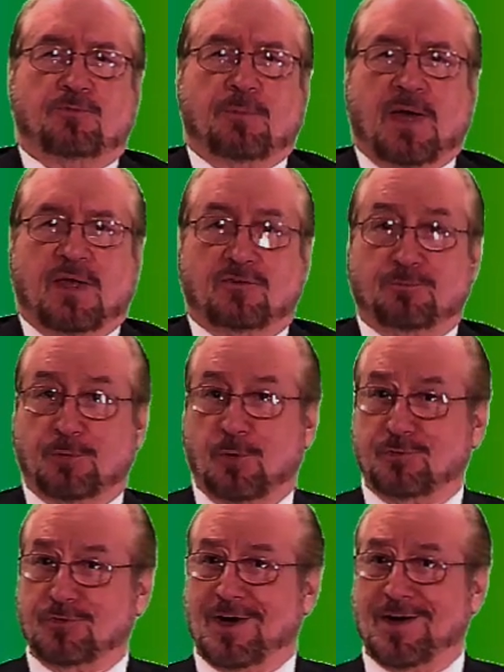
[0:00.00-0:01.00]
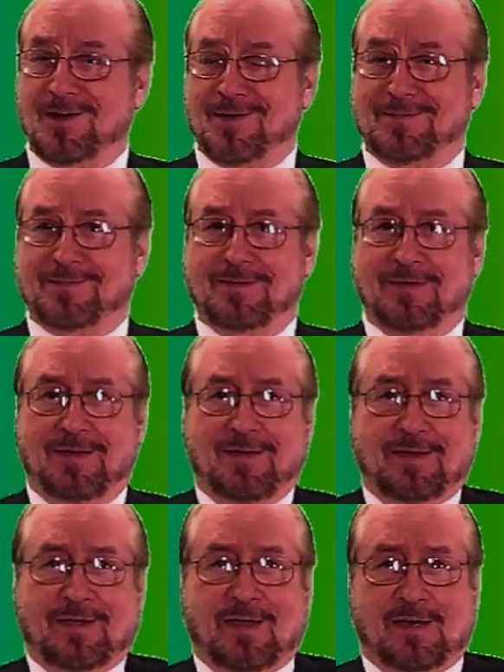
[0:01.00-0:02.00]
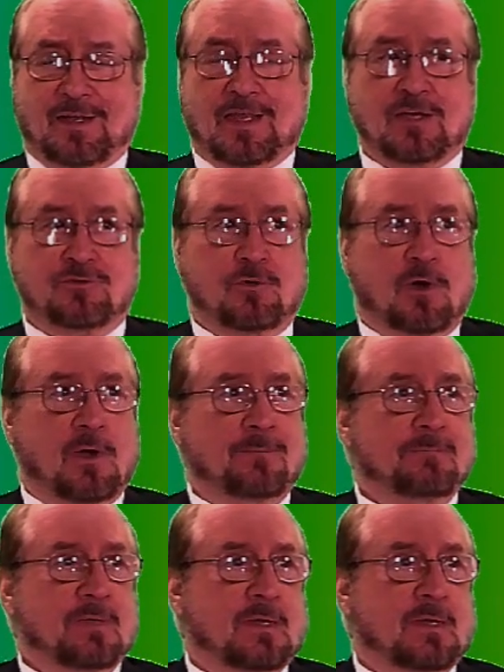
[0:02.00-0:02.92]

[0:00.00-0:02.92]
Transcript: by its proton, an electron.